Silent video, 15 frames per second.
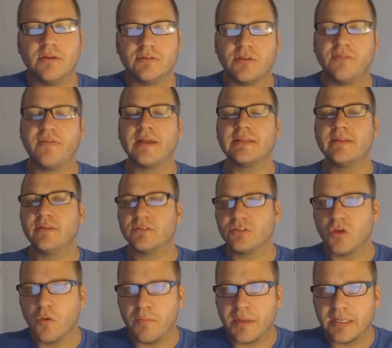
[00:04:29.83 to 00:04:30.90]
So the fact that there's
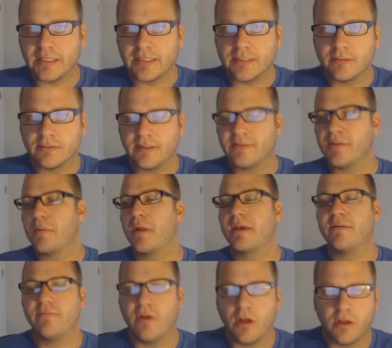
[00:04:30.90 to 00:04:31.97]
so many, and that they
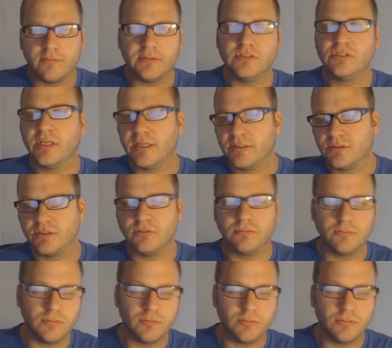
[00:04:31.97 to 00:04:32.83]
probably evolved and changed,